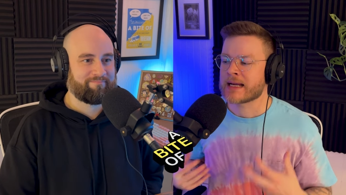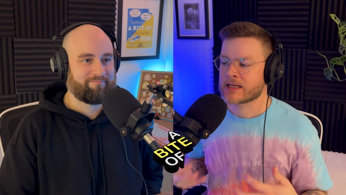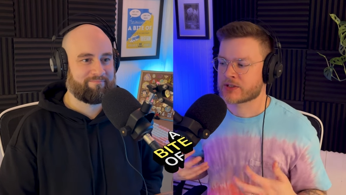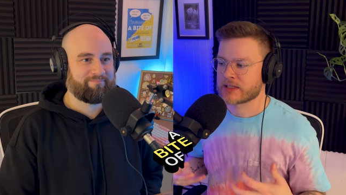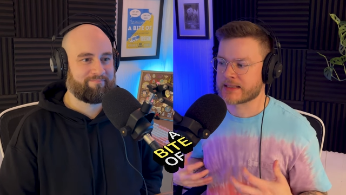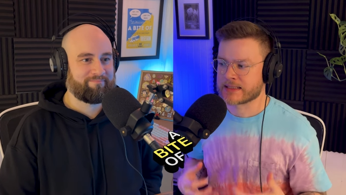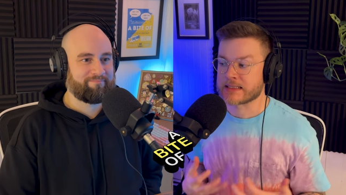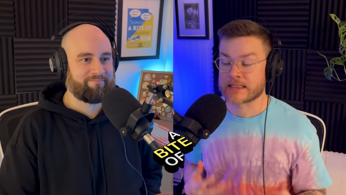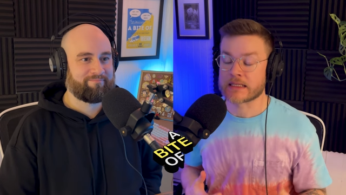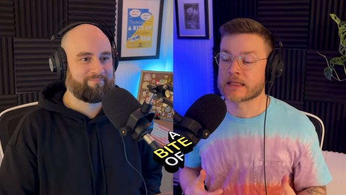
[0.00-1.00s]
Speaker 1: actually get to
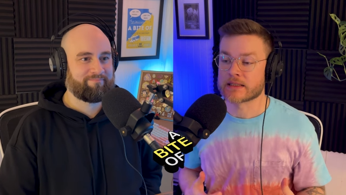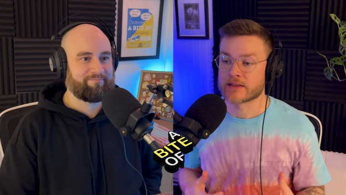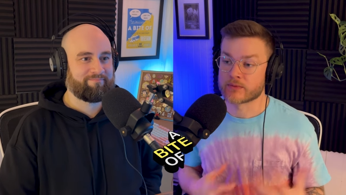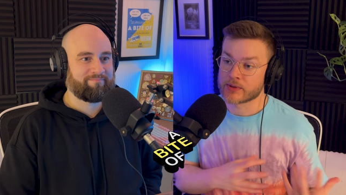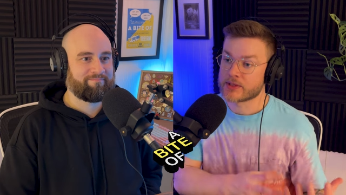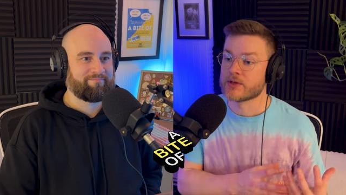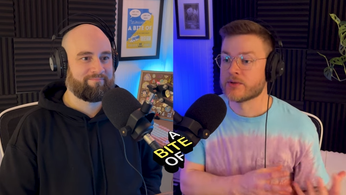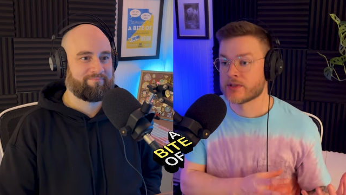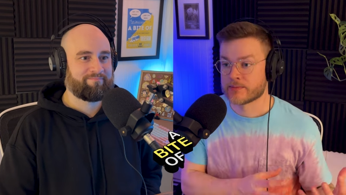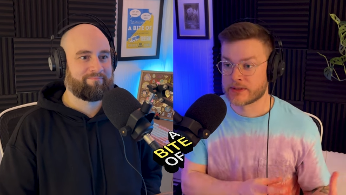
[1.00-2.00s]
see the
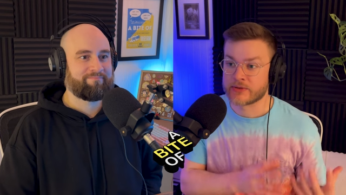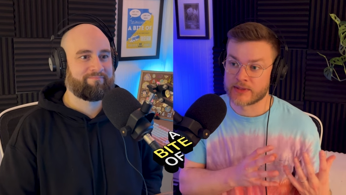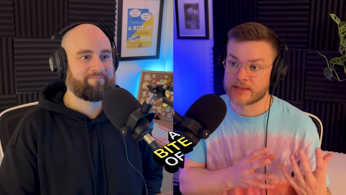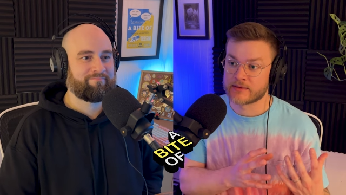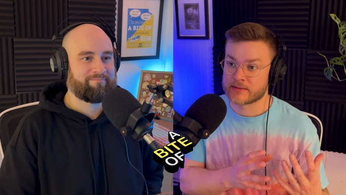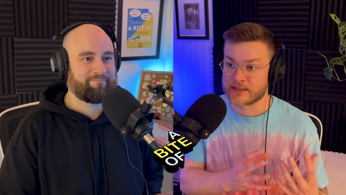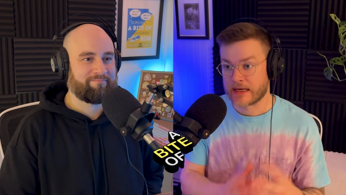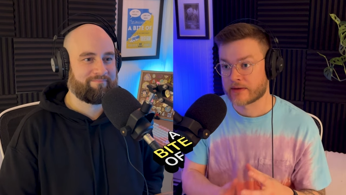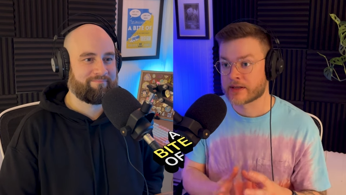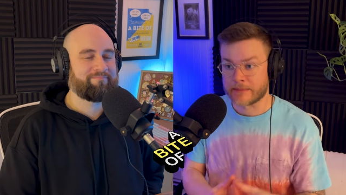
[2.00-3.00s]
reunion between
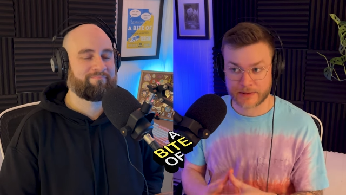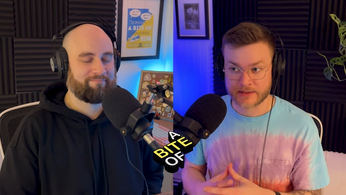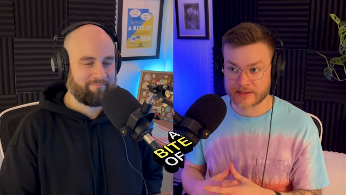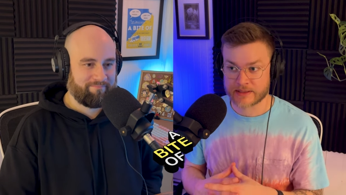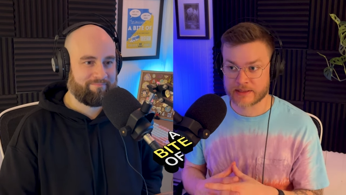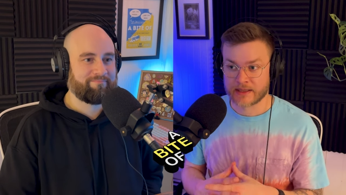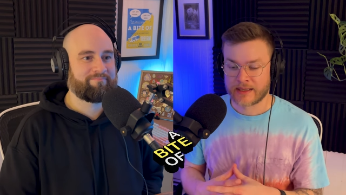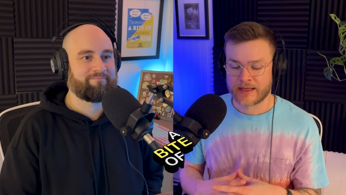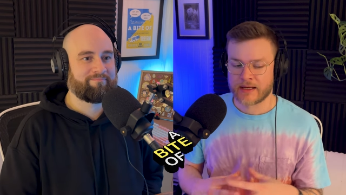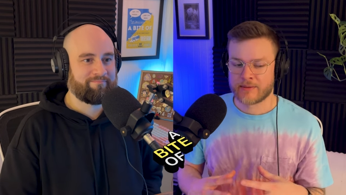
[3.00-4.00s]
Sally and Percy,
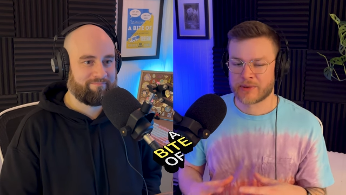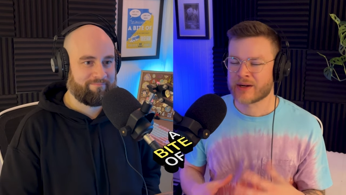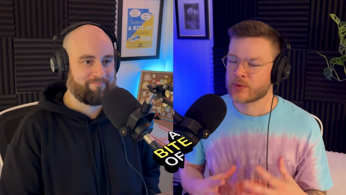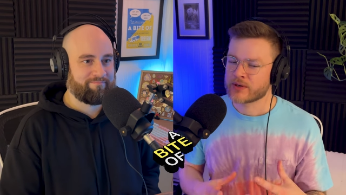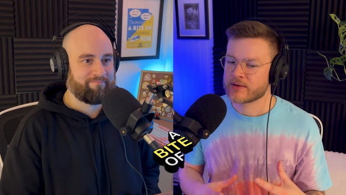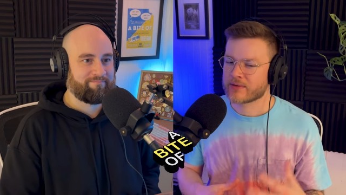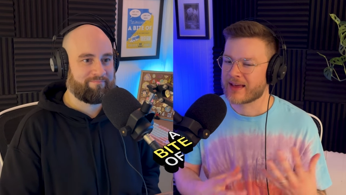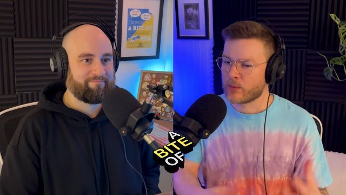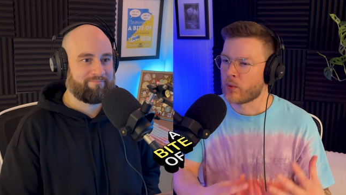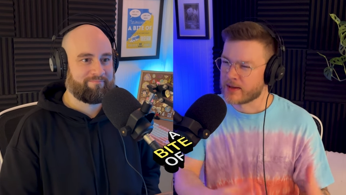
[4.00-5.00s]
but I wonder if
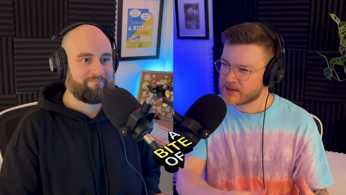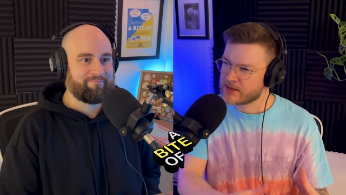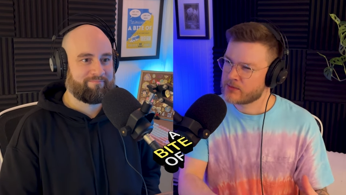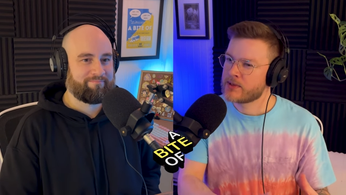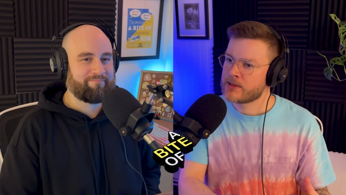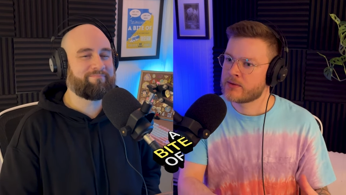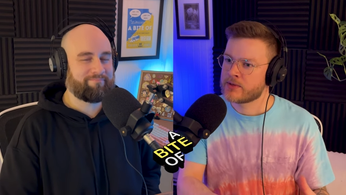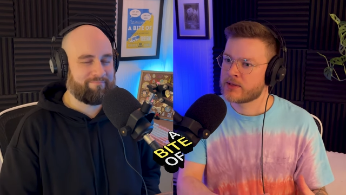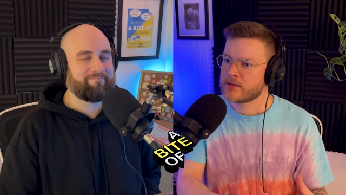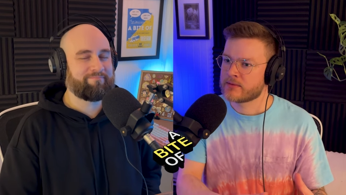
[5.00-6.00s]
that was the
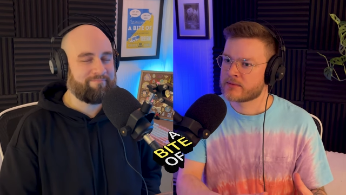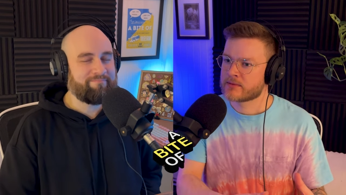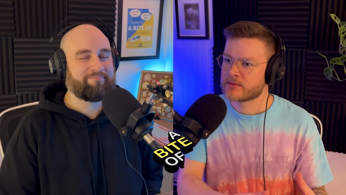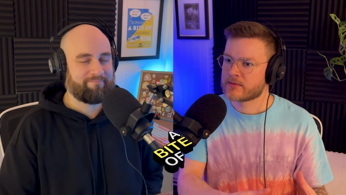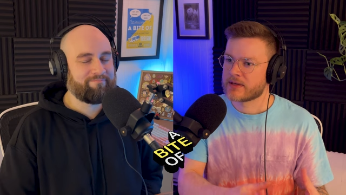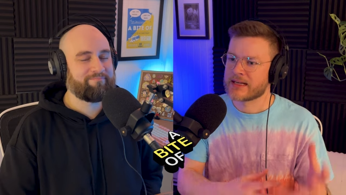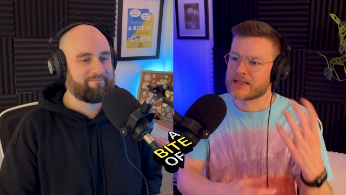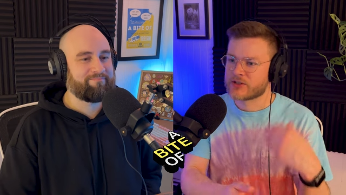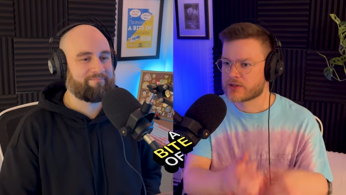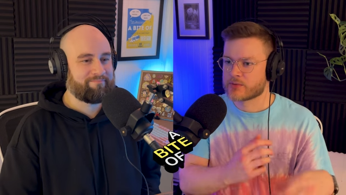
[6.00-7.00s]
reunion.
Speaker 2: Mm-hmm. And
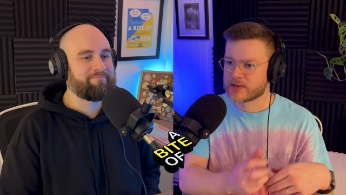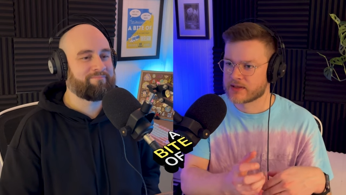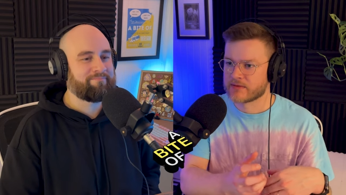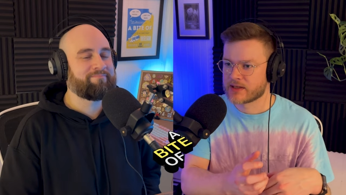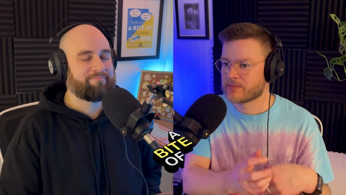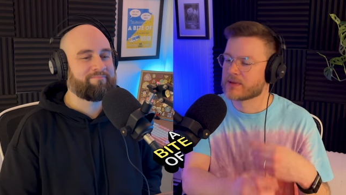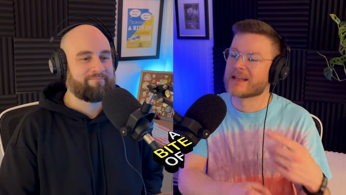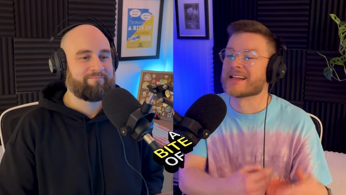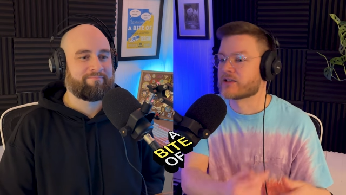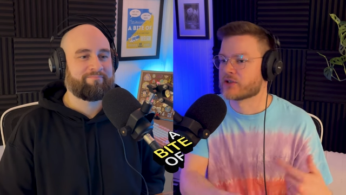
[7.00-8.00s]
he's just reliving it, but
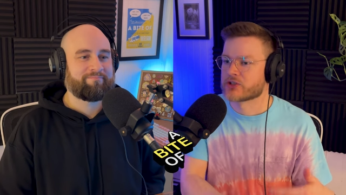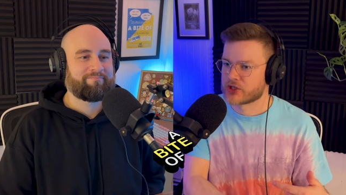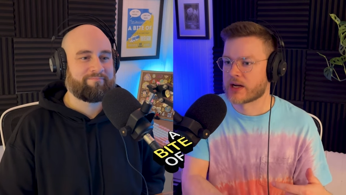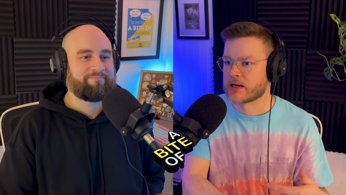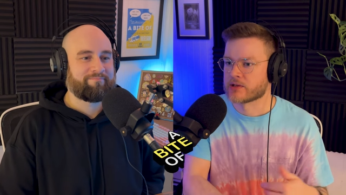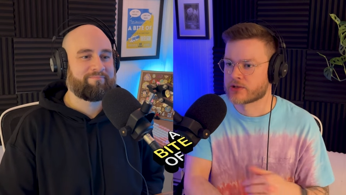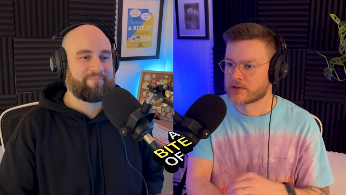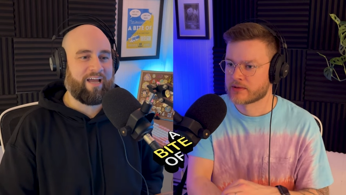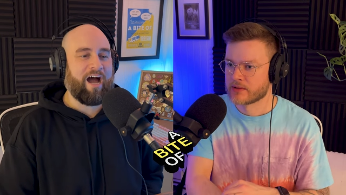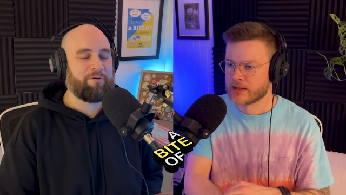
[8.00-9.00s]
then it's just changed.
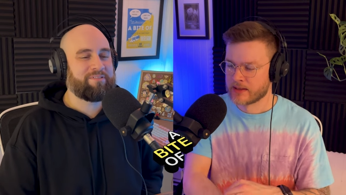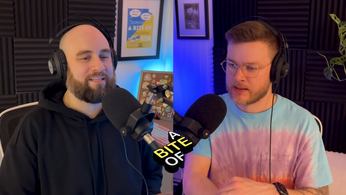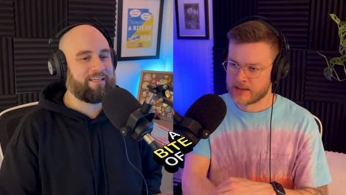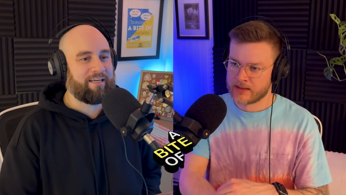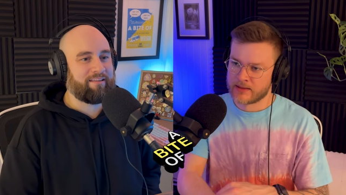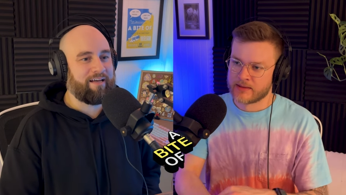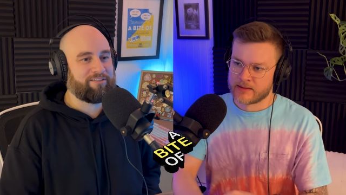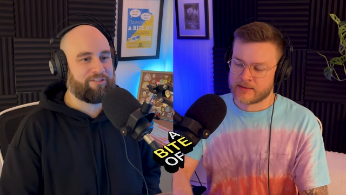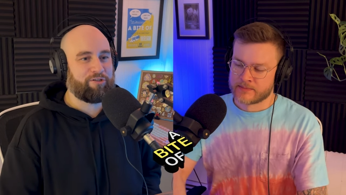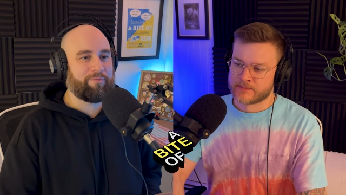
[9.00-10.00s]
Yeah, I was thinking that
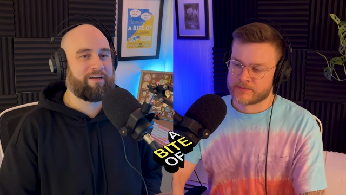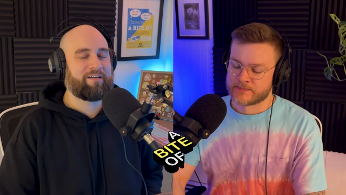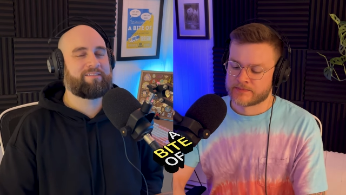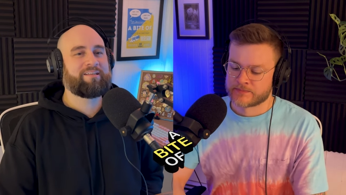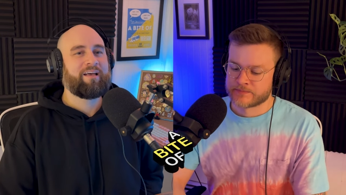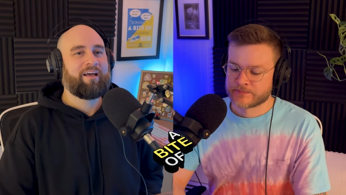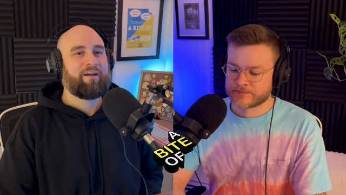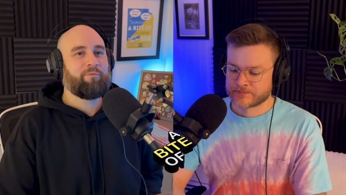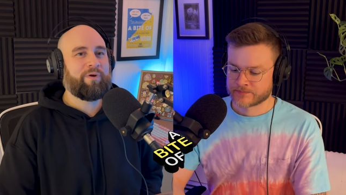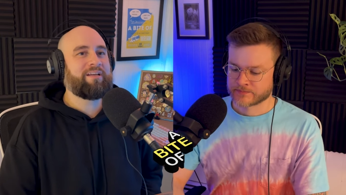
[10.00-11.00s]
too, because
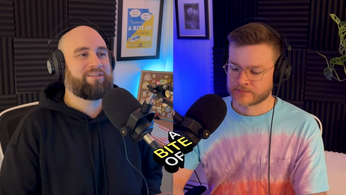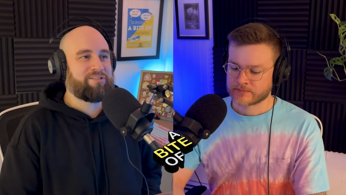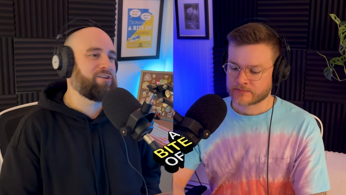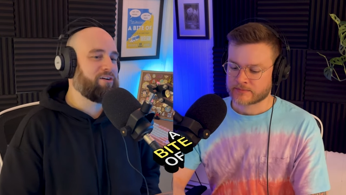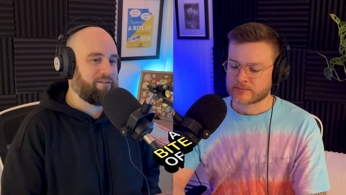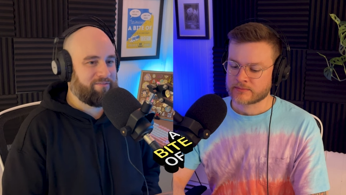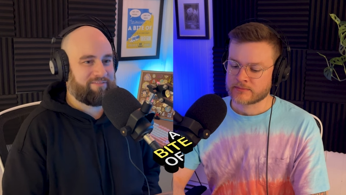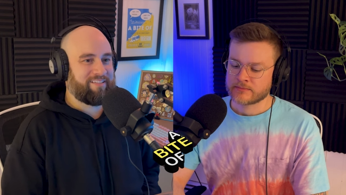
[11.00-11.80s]
we deserve to